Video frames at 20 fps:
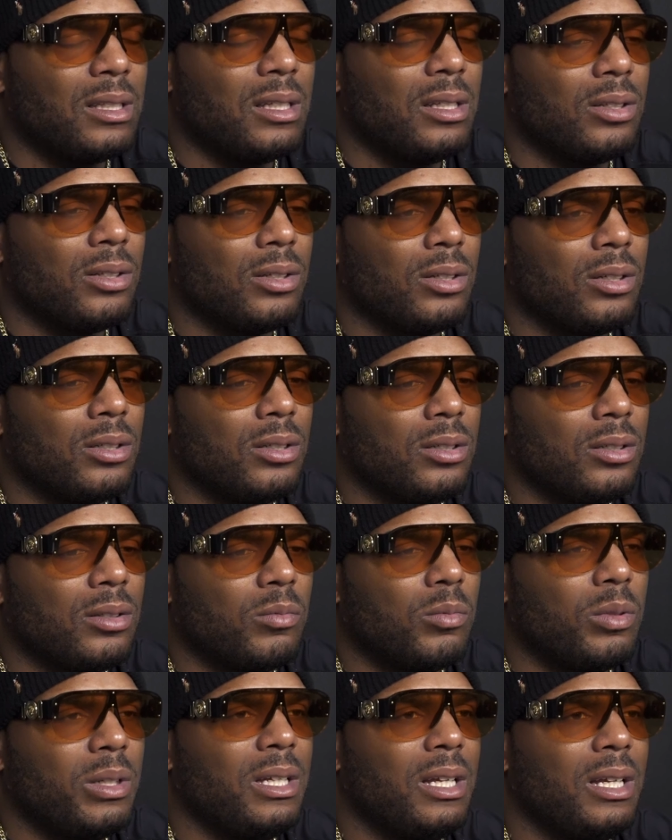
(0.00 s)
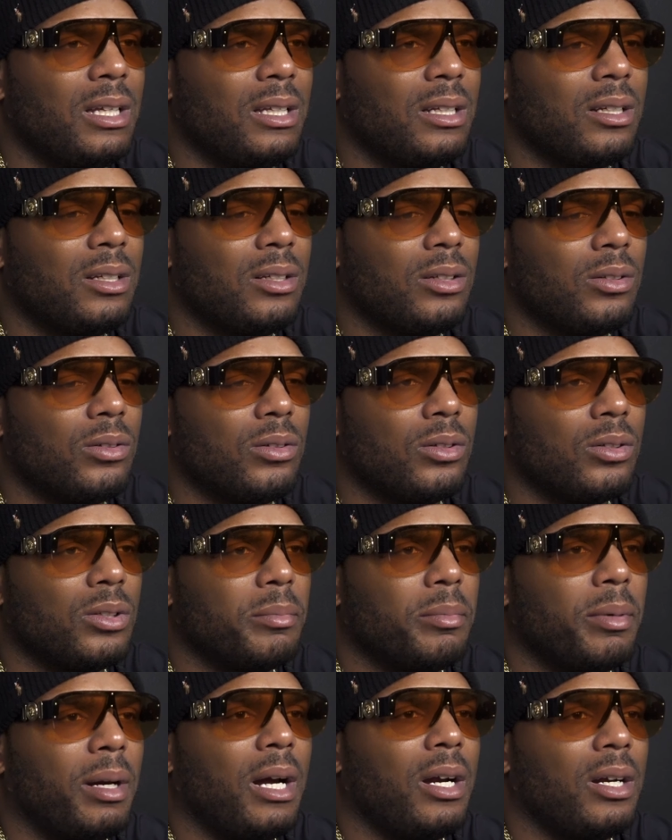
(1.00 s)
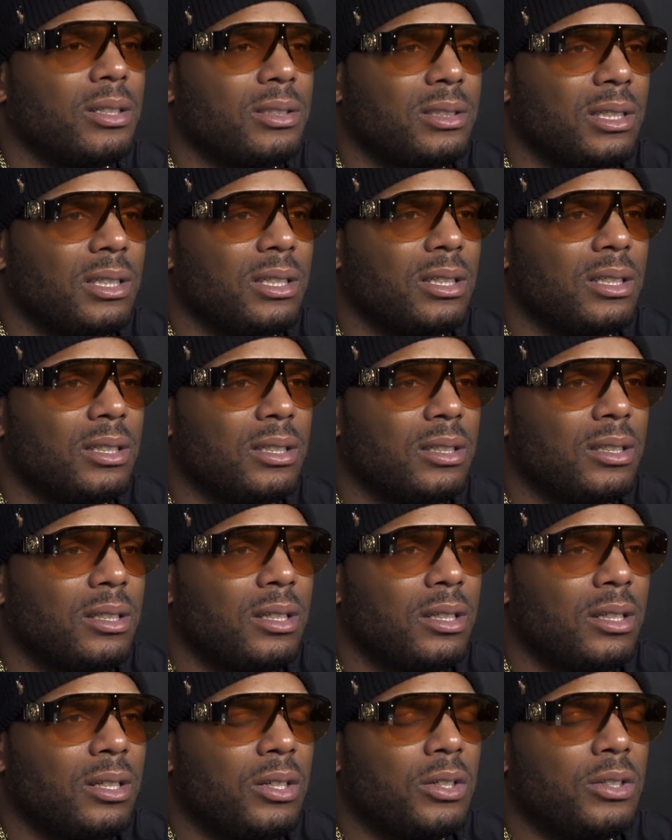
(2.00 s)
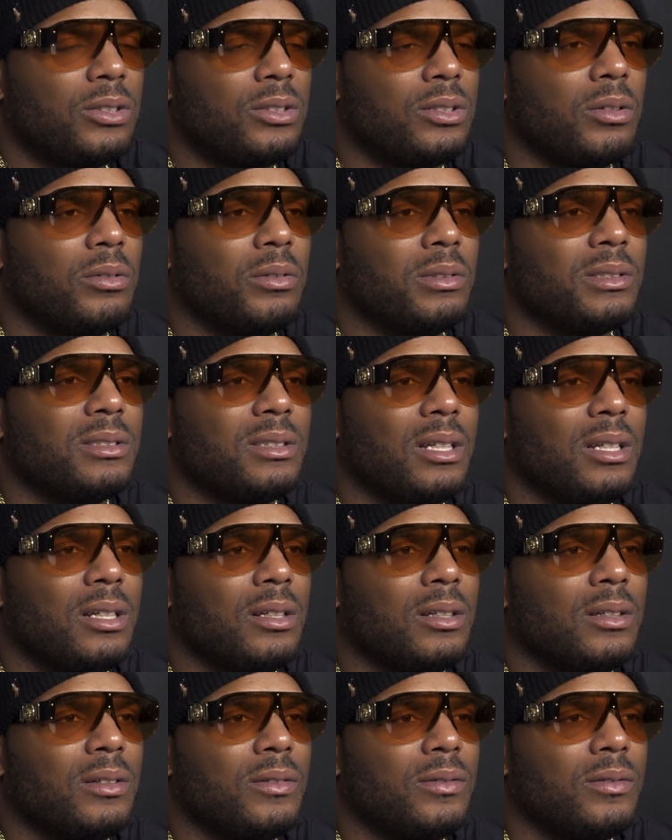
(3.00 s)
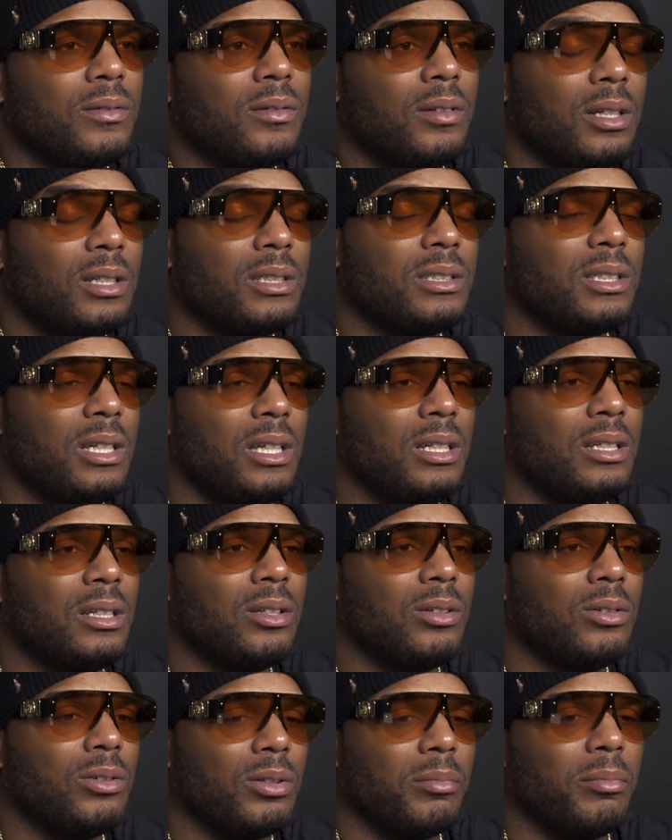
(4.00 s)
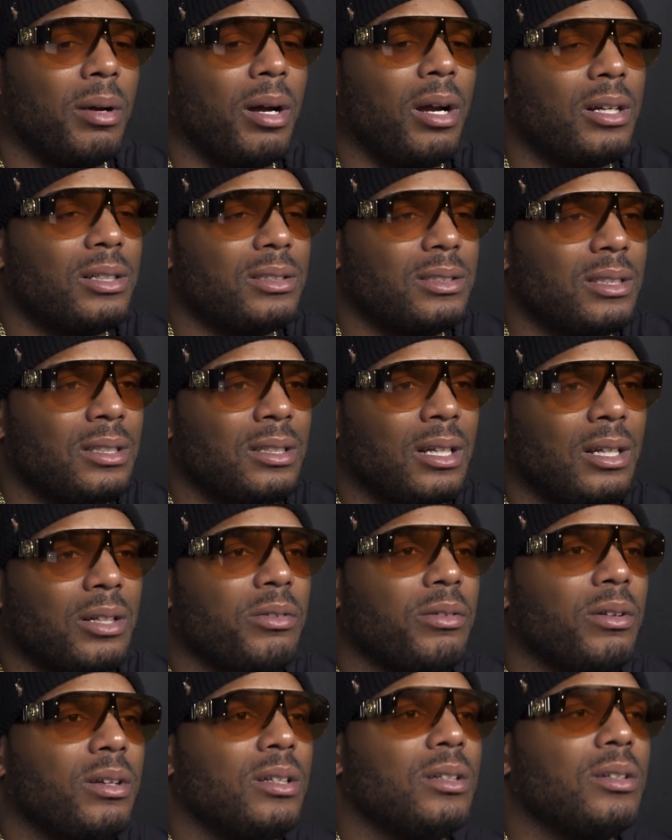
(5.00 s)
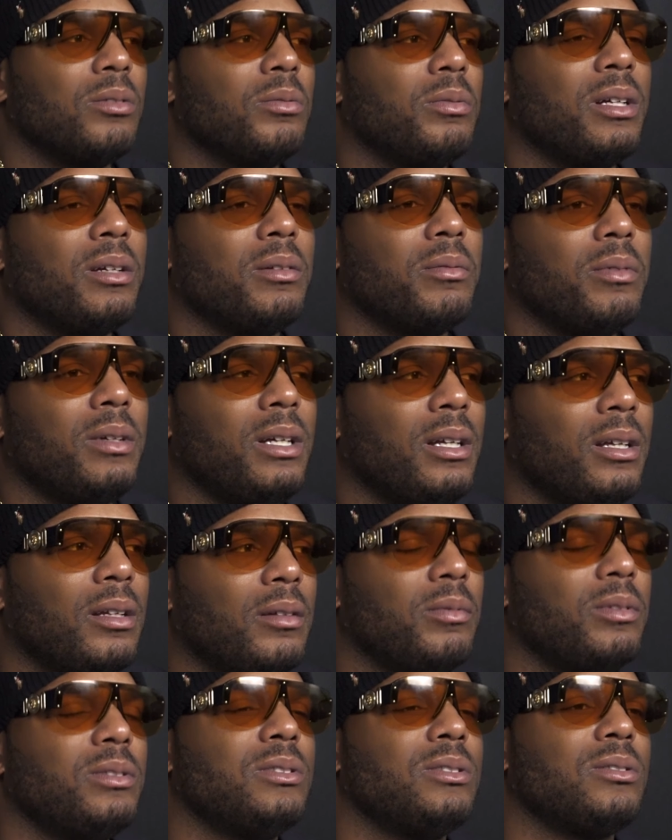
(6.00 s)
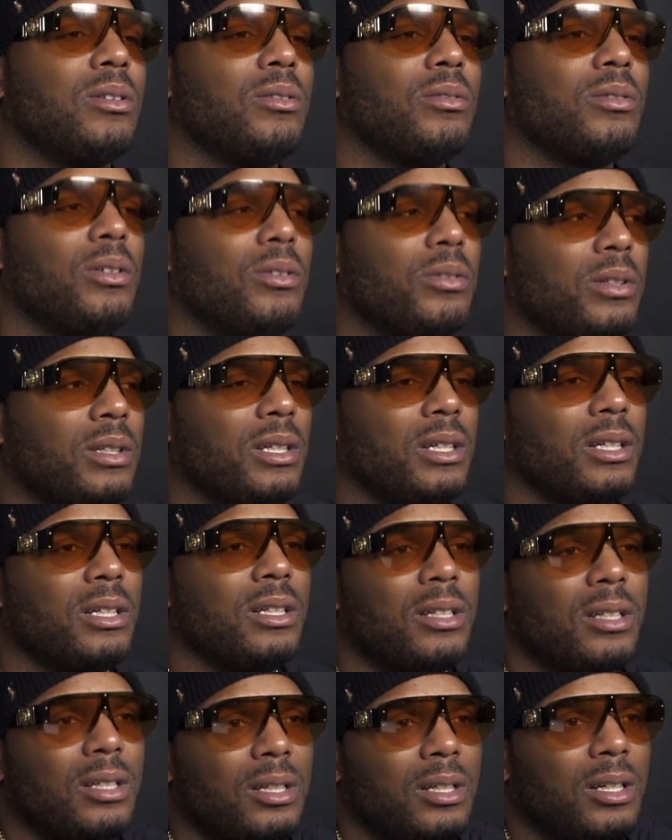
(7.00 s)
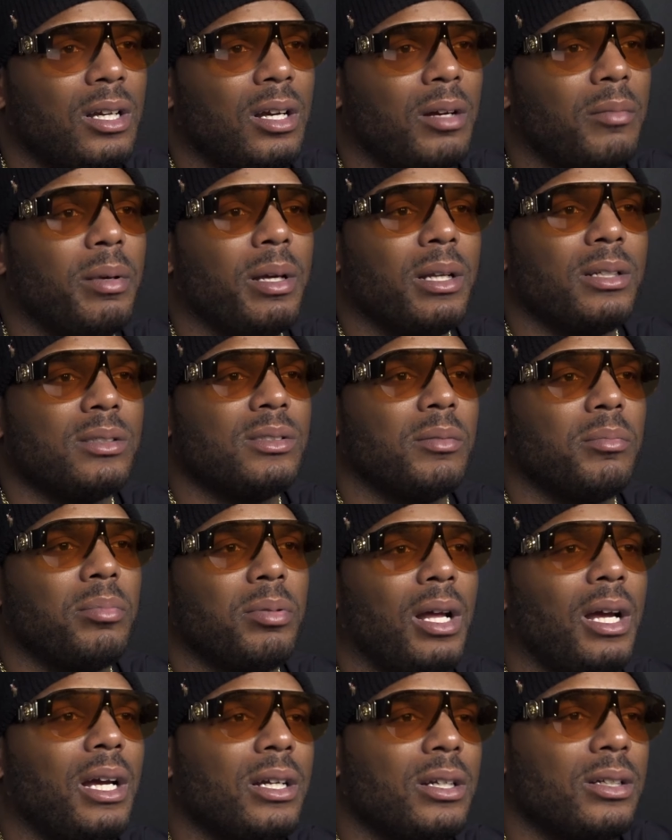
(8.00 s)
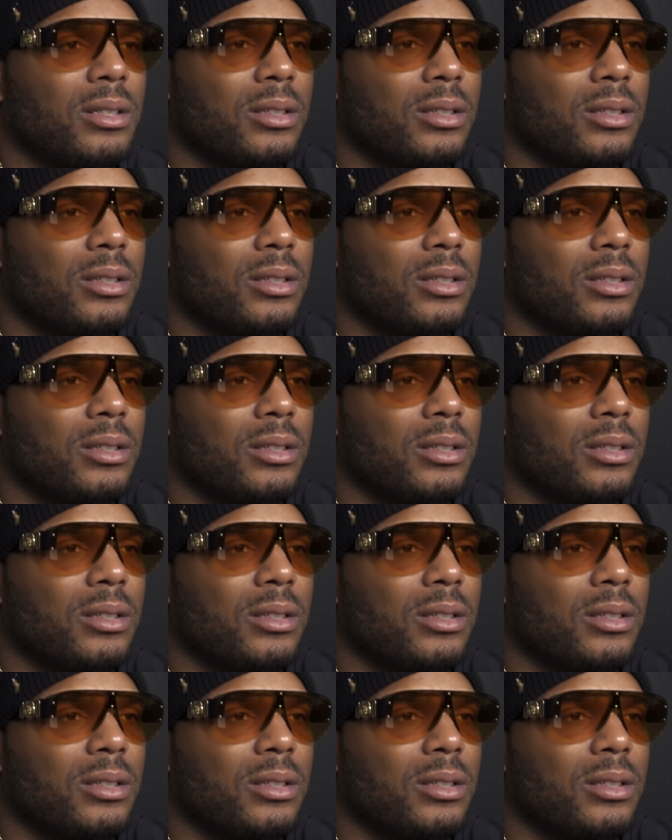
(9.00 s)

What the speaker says: either we eat it or the buyers eat it. So instead of us eating it or the buyers eating, I created a win-win. We're just going to go get a better supplier.